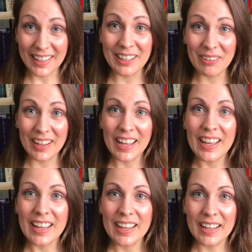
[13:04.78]
anyway,
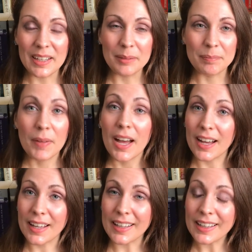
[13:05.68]
um,
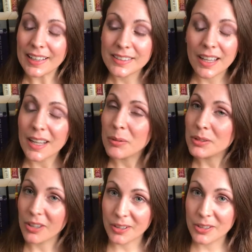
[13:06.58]
I guess I will
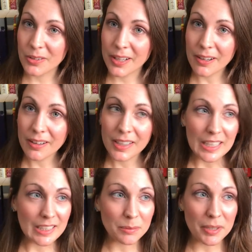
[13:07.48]
talk to you later.
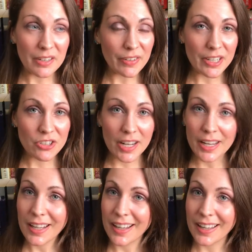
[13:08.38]
It's been fun
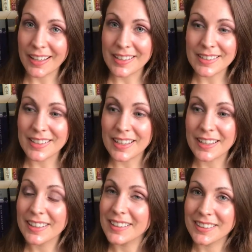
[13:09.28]
chatting, and... Uh,
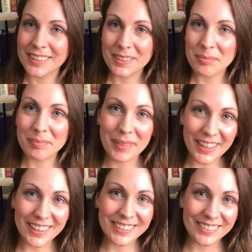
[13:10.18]
Bye
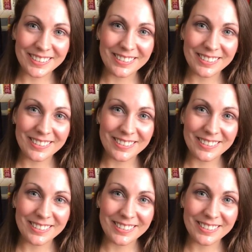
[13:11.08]
guys.